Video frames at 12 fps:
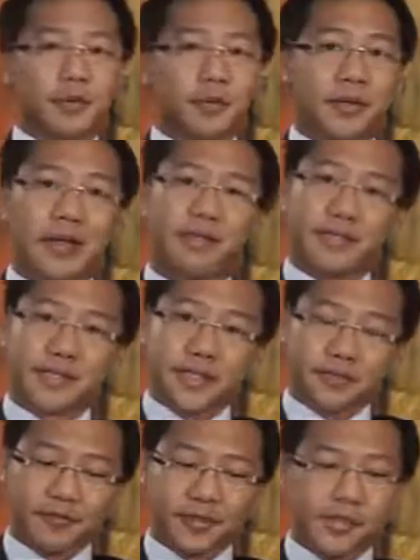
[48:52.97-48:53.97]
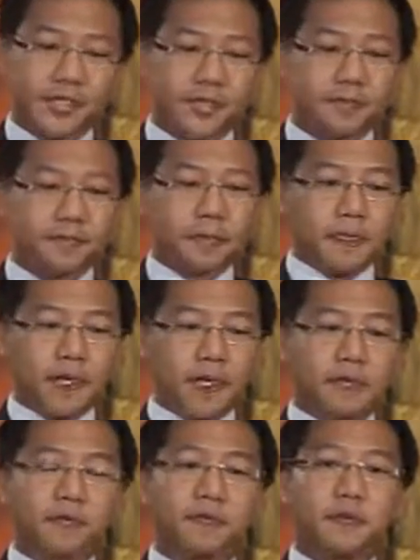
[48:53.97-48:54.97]
But having said this,
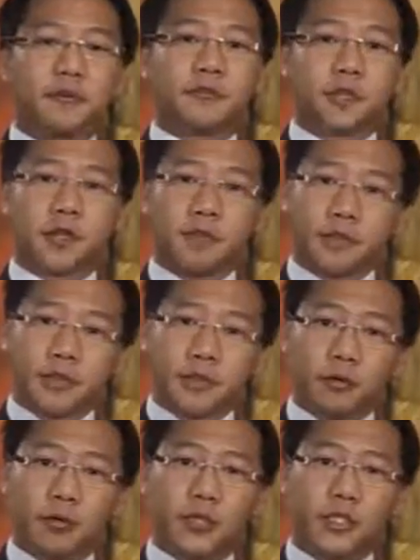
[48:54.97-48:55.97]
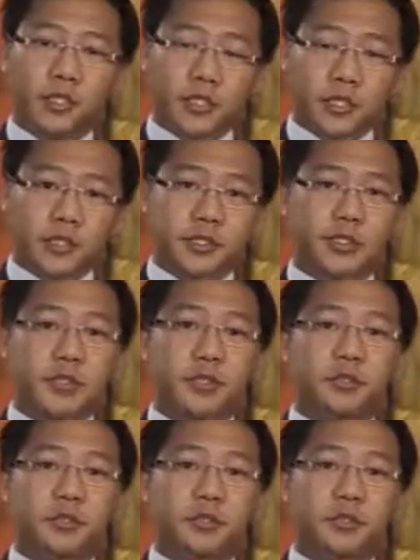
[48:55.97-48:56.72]
if the company wishes